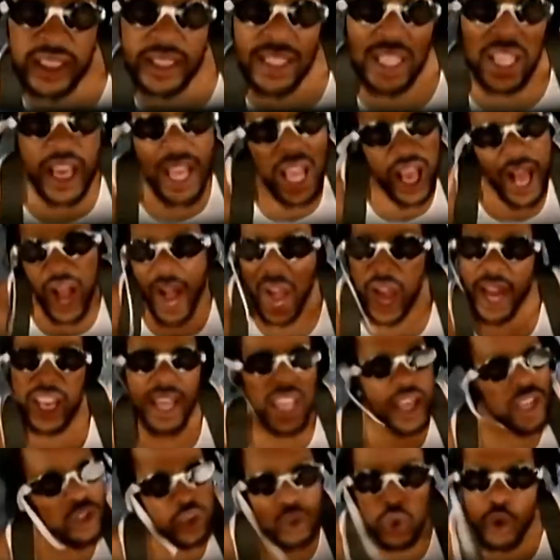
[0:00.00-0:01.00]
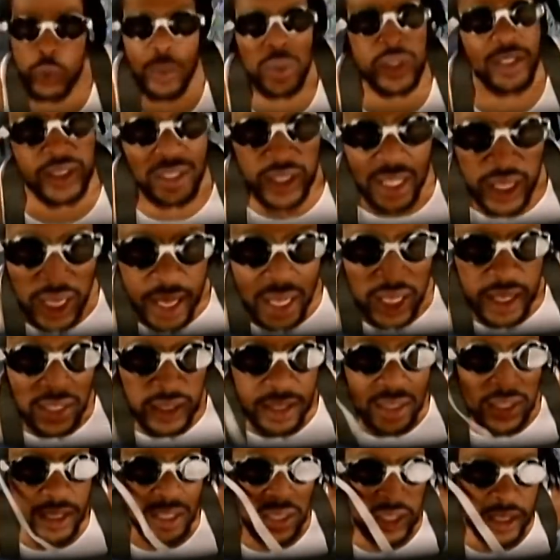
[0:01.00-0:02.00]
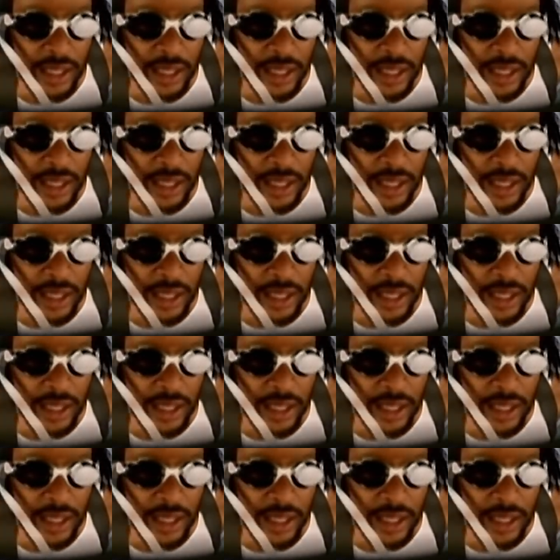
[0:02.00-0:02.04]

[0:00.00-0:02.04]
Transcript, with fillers: Big Gipp also went solo,